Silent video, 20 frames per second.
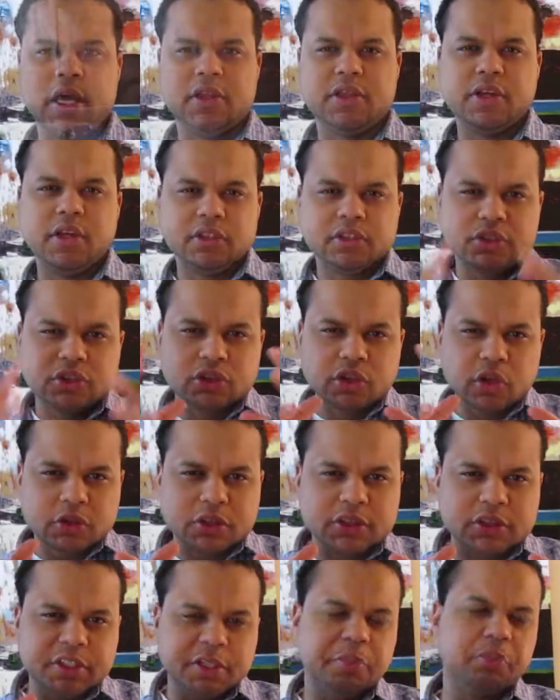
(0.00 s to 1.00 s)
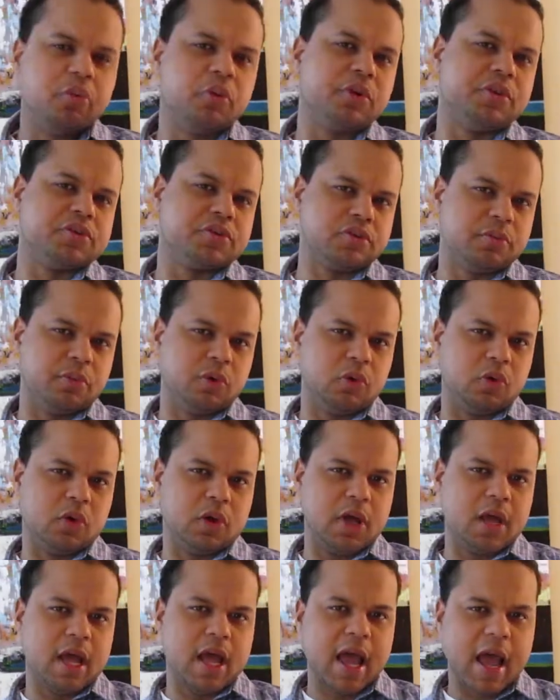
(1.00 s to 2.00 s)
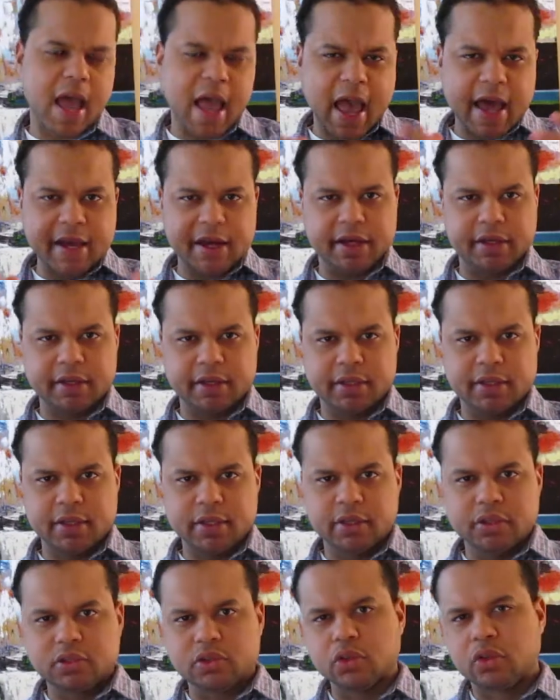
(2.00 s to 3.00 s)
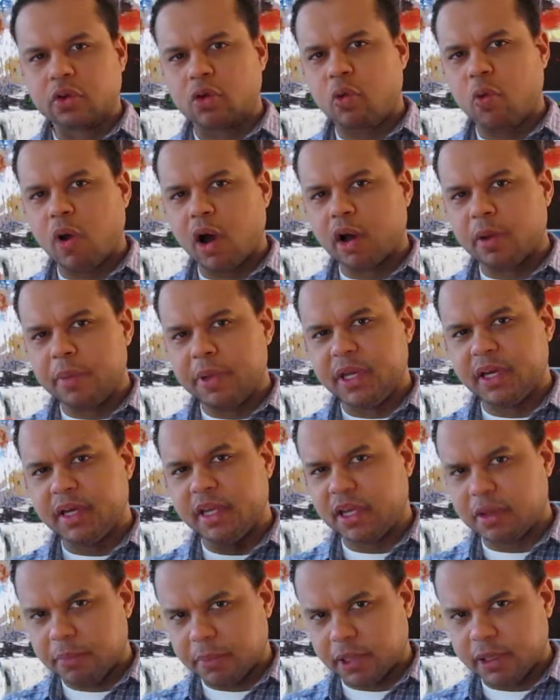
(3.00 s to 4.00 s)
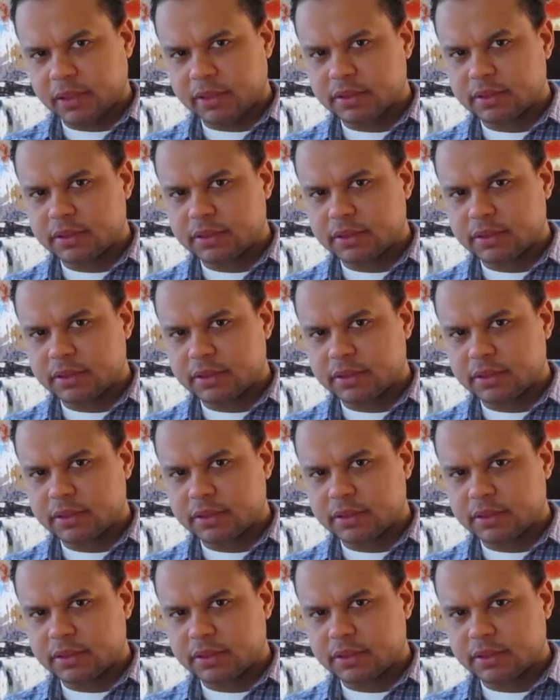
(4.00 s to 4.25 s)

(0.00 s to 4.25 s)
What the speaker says: The uncertainty principle added to the quantum enigma